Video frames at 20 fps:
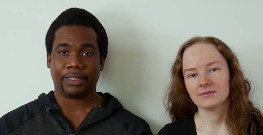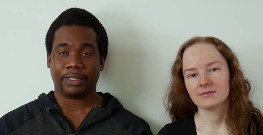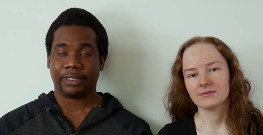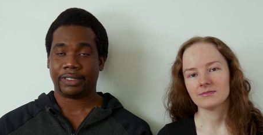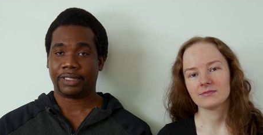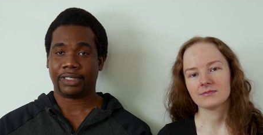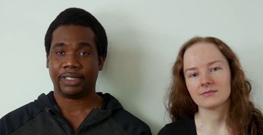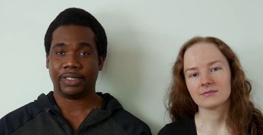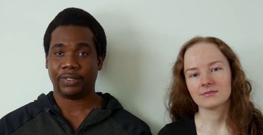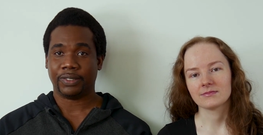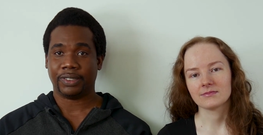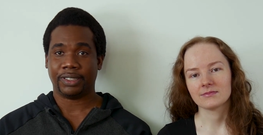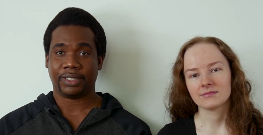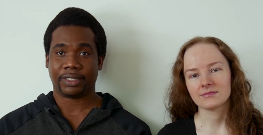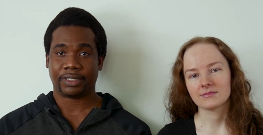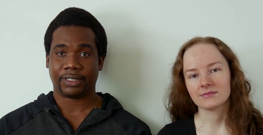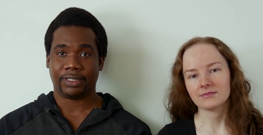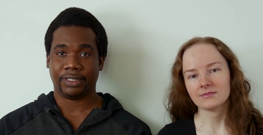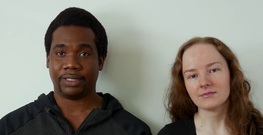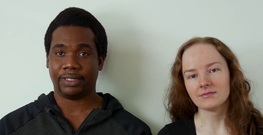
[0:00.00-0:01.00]

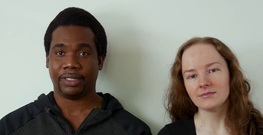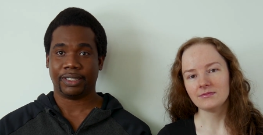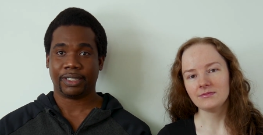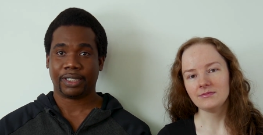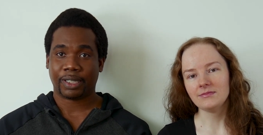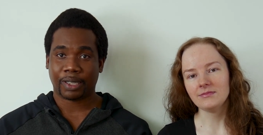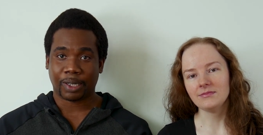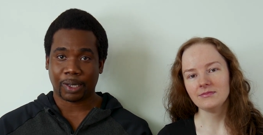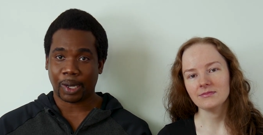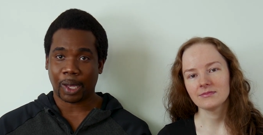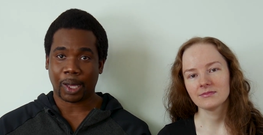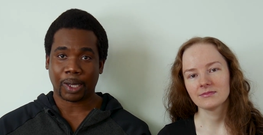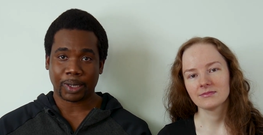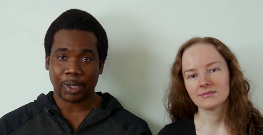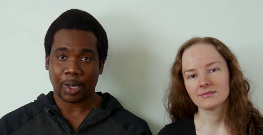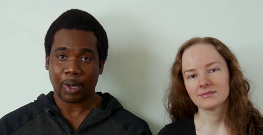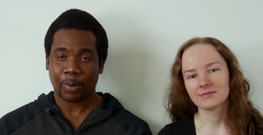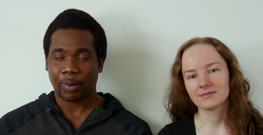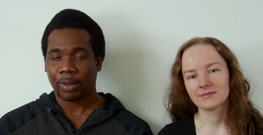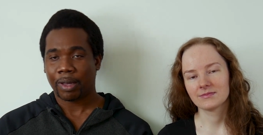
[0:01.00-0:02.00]
Speaker 1: serious the
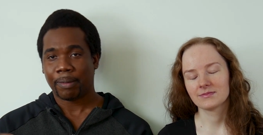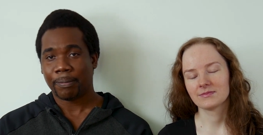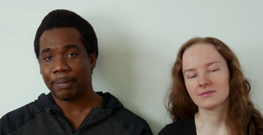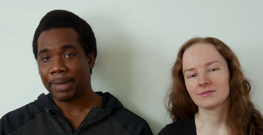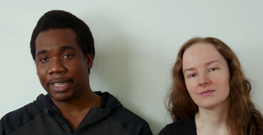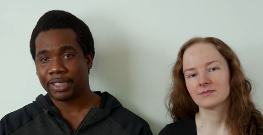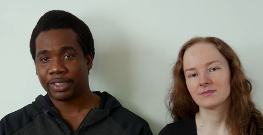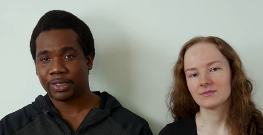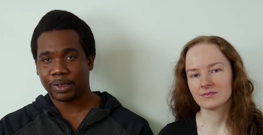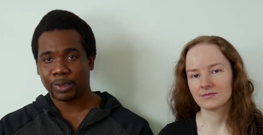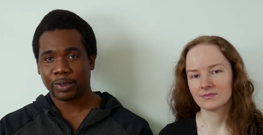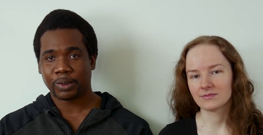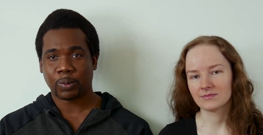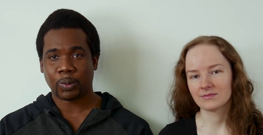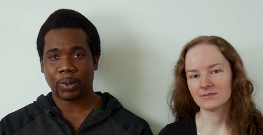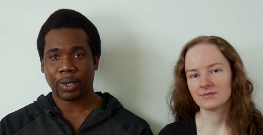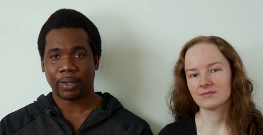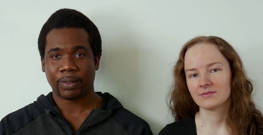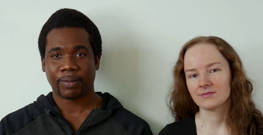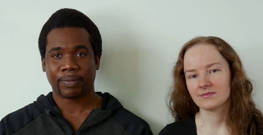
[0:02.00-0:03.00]
lockdown measures
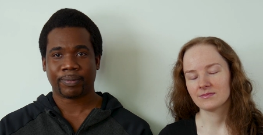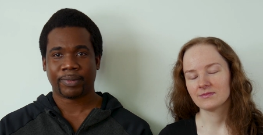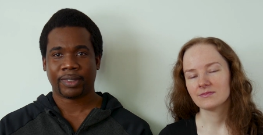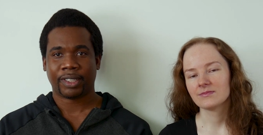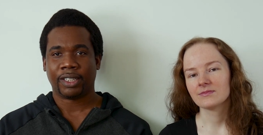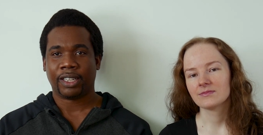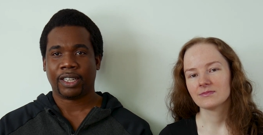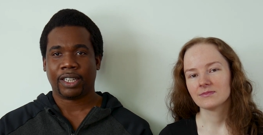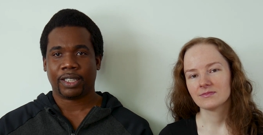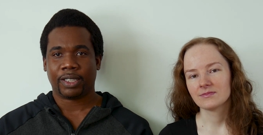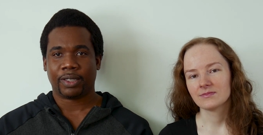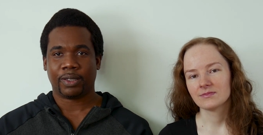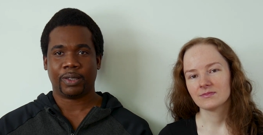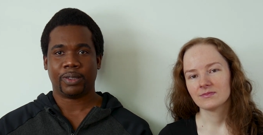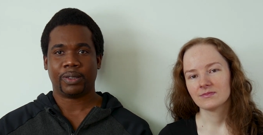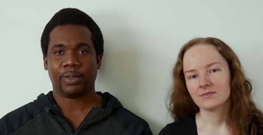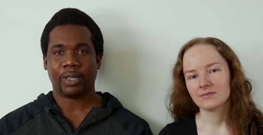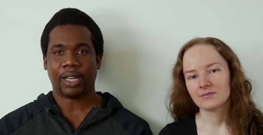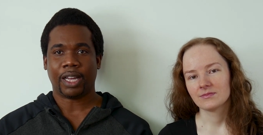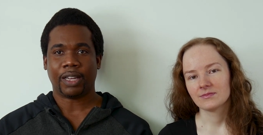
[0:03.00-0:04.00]
were,
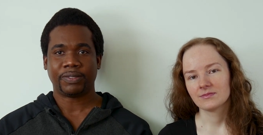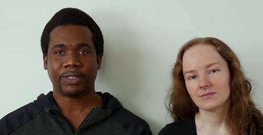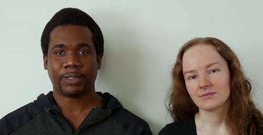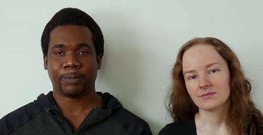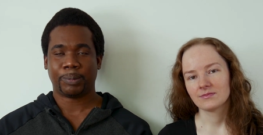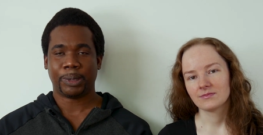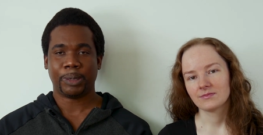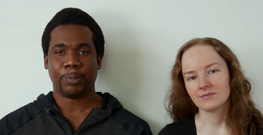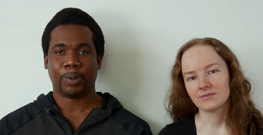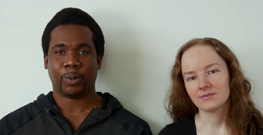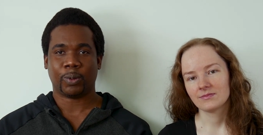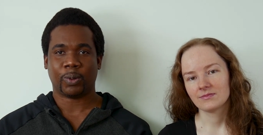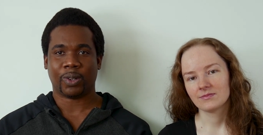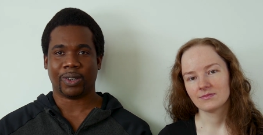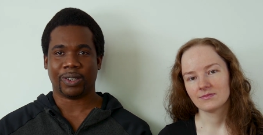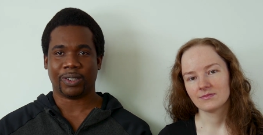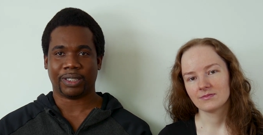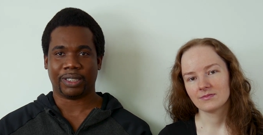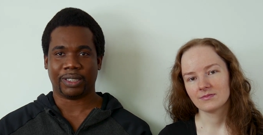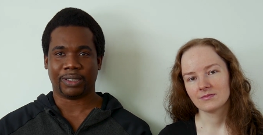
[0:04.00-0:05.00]
you have some people
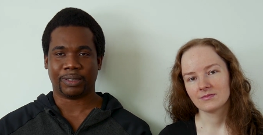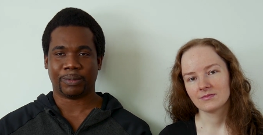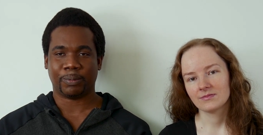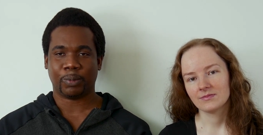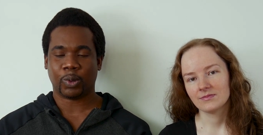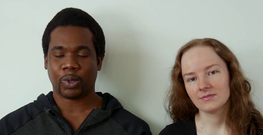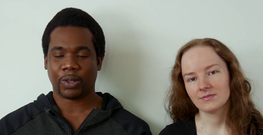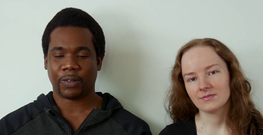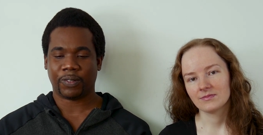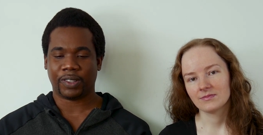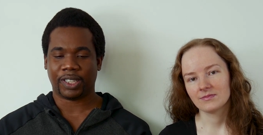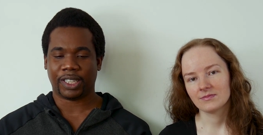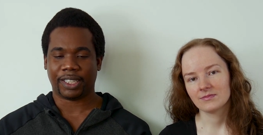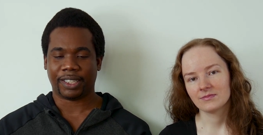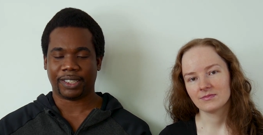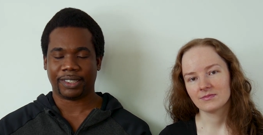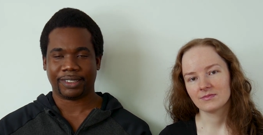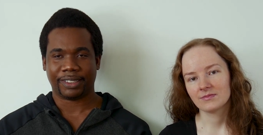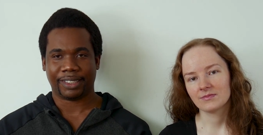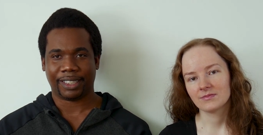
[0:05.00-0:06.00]
where there's more of a
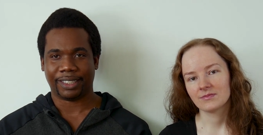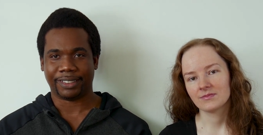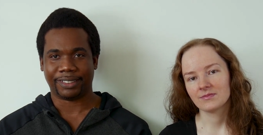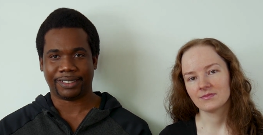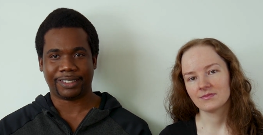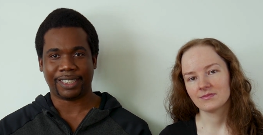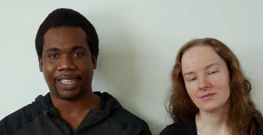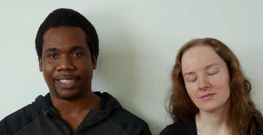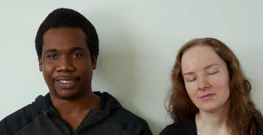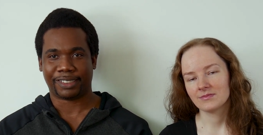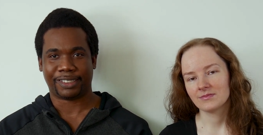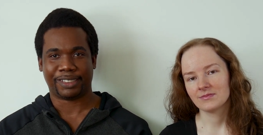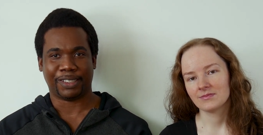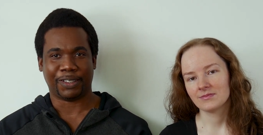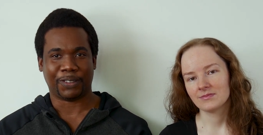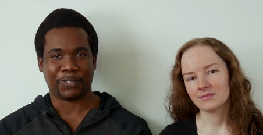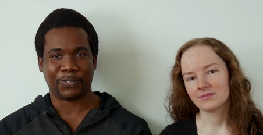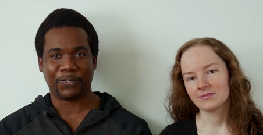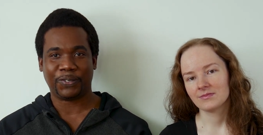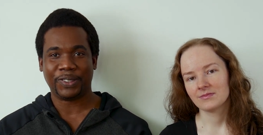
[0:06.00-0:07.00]
a zest, a
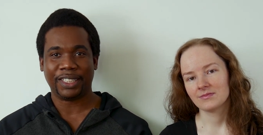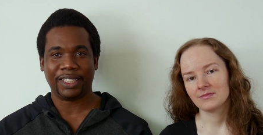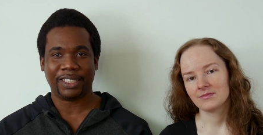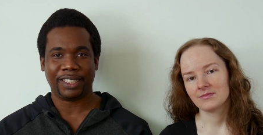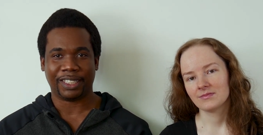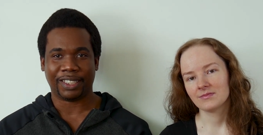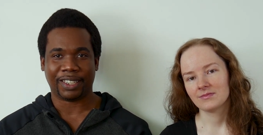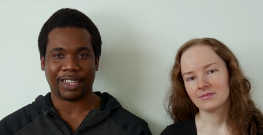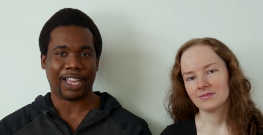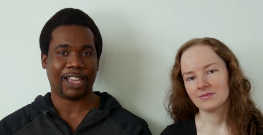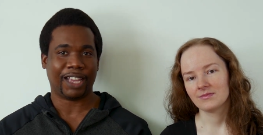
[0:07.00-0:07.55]
feeling, an